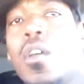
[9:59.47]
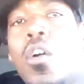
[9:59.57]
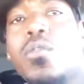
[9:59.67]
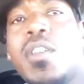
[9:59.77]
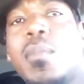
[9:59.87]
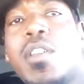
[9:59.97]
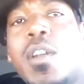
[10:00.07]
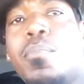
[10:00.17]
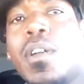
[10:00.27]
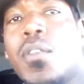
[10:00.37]
Hotep to
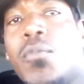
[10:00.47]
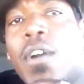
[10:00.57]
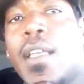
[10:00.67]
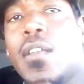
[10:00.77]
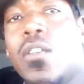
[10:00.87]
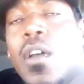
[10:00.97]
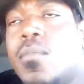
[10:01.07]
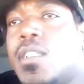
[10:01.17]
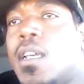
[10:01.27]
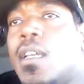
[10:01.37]
the brother Frank. You know what I'm
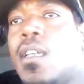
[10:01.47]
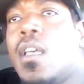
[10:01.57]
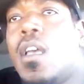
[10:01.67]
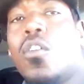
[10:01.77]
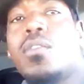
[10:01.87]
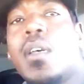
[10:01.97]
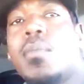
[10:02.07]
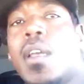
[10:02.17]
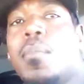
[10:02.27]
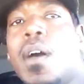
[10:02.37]
saying?
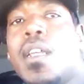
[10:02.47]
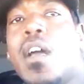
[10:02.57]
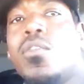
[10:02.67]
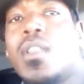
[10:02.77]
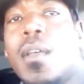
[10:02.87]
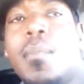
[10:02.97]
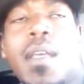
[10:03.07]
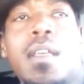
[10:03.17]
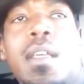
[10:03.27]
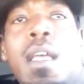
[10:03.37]
Hotep to everybody out there,
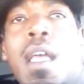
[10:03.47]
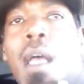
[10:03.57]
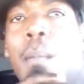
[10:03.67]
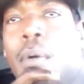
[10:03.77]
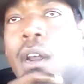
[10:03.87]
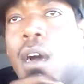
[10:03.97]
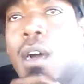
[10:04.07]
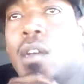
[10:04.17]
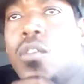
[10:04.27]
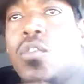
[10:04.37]
man.
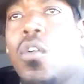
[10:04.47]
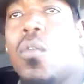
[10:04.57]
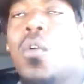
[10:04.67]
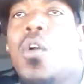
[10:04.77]
But you know,